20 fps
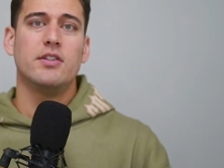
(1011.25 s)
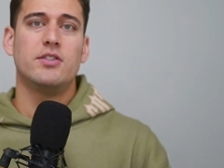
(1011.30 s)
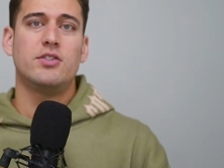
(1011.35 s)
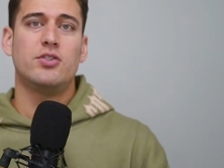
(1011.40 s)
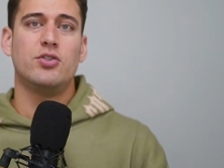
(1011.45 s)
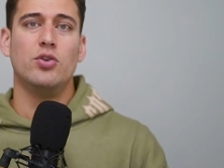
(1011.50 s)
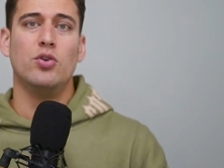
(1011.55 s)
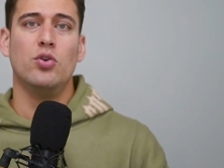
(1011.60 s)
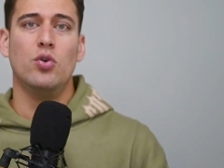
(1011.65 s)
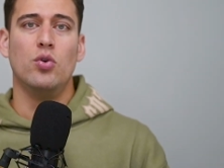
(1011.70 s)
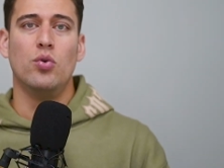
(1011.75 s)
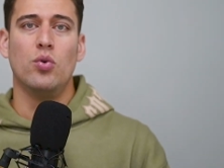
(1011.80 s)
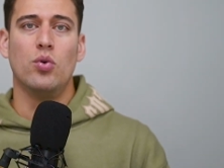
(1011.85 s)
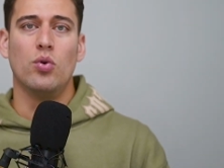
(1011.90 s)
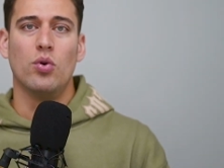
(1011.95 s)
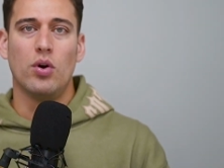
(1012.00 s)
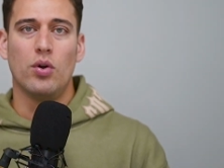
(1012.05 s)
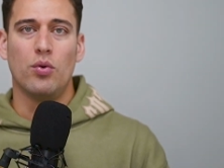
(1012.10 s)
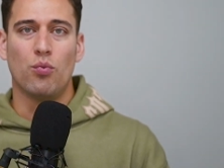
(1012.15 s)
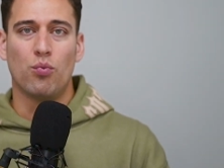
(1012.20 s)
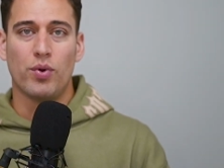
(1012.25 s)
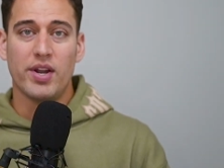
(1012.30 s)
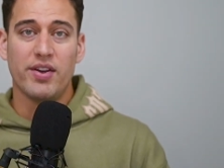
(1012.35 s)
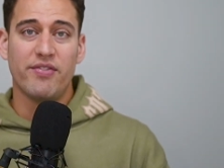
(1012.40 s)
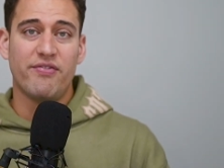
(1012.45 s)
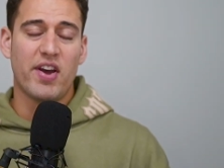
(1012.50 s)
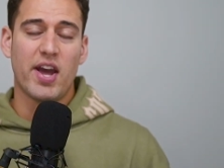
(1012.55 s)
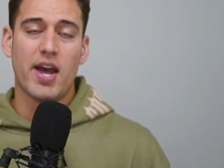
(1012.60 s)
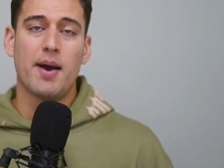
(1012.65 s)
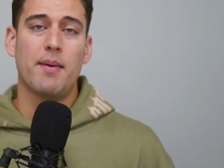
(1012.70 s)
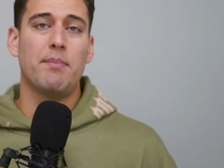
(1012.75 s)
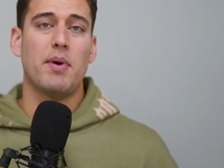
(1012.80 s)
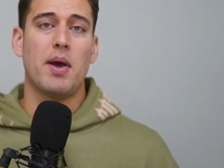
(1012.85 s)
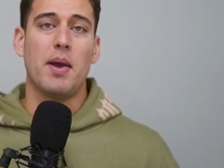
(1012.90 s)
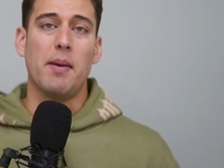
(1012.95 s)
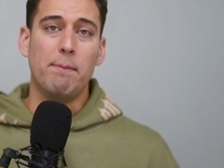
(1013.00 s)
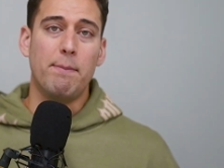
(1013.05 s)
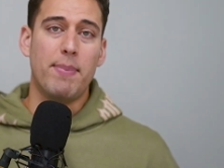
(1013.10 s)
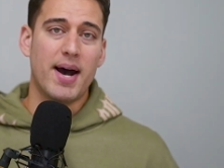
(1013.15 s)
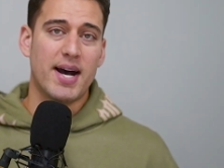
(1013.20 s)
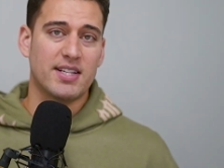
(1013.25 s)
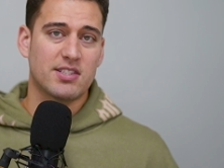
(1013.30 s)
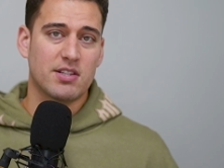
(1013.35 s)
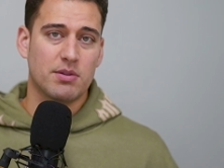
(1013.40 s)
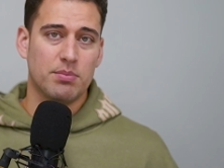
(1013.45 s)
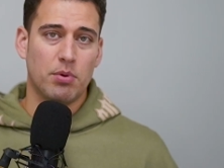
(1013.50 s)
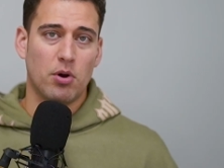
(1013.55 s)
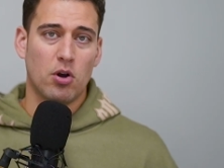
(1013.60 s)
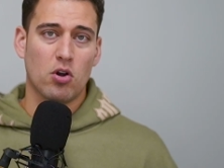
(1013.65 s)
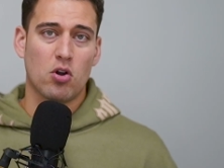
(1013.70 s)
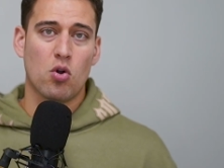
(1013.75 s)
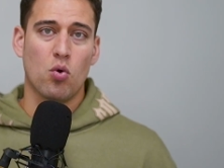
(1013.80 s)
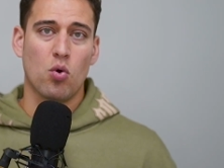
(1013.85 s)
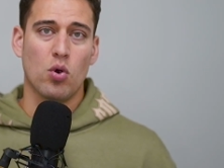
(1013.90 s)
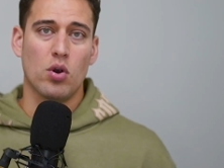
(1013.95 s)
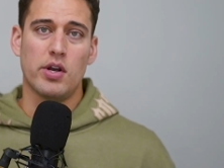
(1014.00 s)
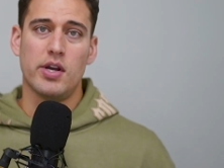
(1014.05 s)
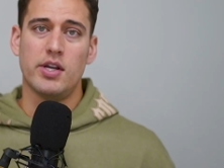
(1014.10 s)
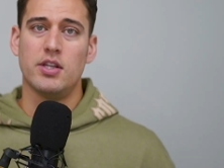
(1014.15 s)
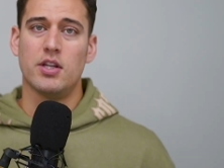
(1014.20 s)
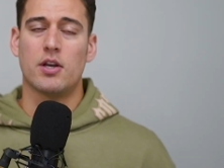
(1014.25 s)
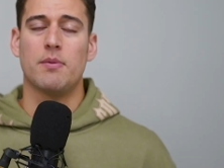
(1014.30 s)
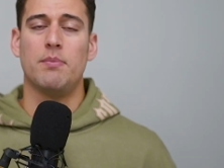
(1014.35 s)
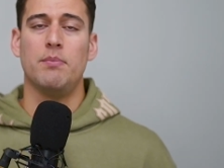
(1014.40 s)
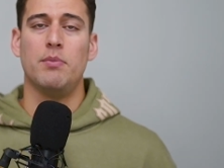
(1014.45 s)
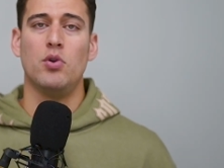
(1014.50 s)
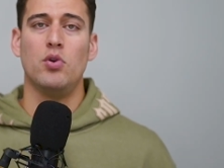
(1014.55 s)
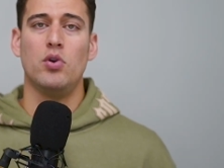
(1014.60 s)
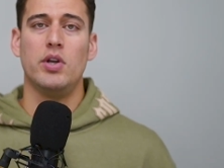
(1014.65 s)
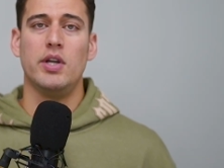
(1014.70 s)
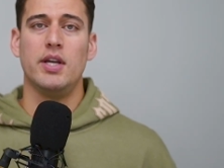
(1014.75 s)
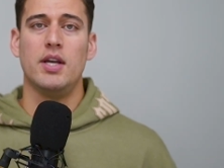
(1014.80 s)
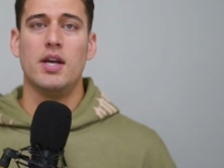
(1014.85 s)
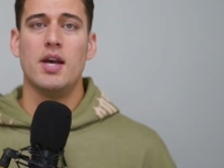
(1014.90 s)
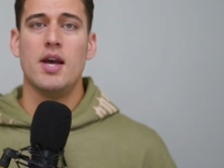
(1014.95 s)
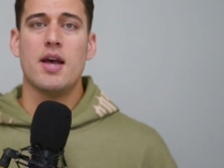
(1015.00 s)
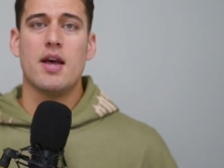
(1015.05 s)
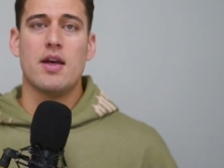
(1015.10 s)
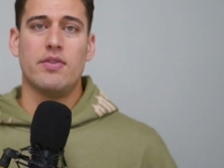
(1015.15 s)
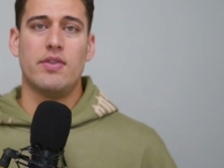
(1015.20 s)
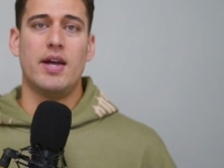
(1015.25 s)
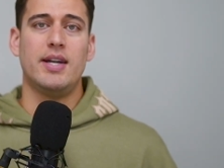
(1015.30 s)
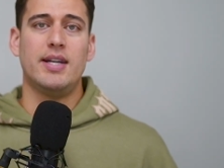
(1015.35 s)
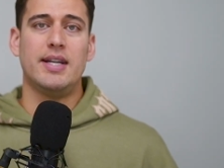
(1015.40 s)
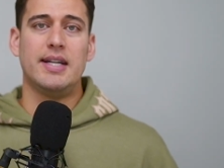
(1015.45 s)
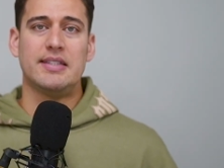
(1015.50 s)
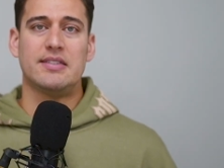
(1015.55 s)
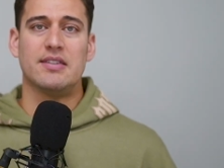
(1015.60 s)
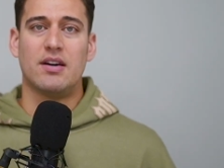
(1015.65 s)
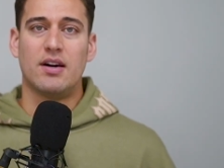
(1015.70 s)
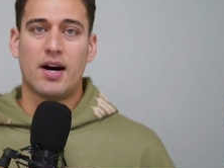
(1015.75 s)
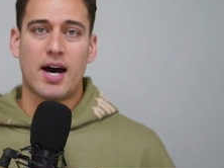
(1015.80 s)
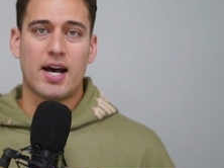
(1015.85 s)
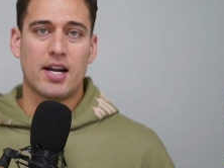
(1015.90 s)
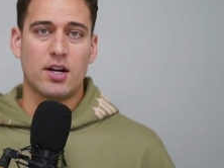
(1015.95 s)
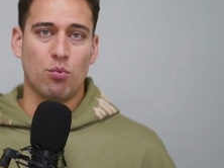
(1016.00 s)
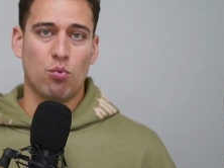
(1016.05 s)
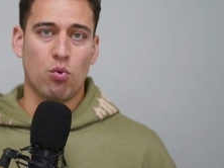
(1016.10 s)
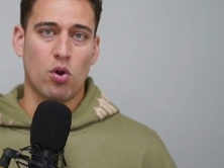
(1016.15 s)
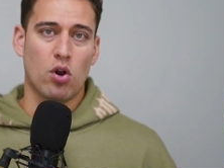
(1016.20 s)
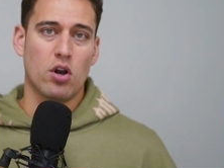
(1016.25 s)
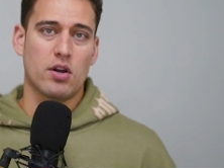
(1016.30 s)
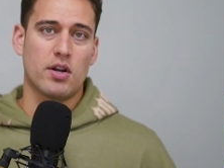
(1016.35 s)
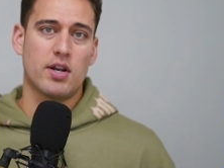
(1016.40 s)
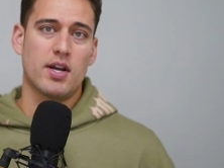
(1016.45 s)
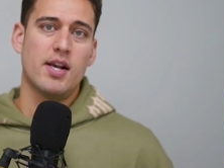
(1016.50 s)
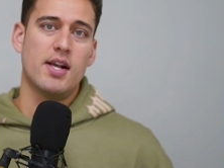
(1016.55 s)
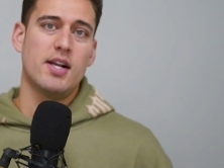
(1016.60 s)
to revamp a basketball court in the community that needs a lot of work.